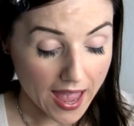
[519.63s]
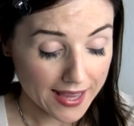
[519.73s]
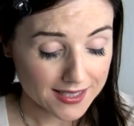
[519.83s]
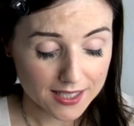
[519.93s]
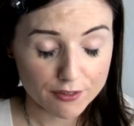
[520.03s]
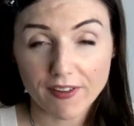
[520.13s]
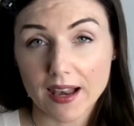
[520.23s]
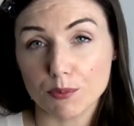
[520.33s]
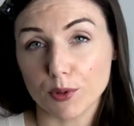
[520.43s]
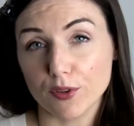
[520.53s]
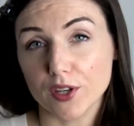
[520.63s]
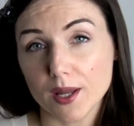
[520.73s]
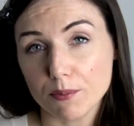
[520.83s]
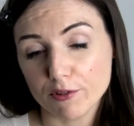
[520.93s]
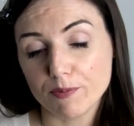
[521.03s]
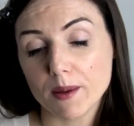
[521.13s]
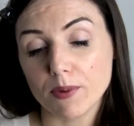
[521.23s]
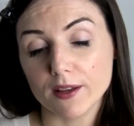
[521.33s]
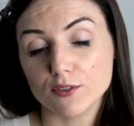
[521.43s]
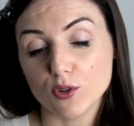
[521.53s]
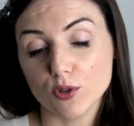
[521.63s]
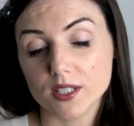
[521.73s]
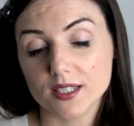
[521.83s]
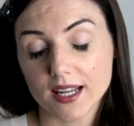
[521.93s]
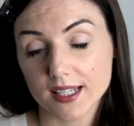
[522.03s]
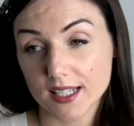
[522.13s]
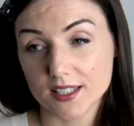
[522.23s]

It's infallible. The number of people I've taught this technique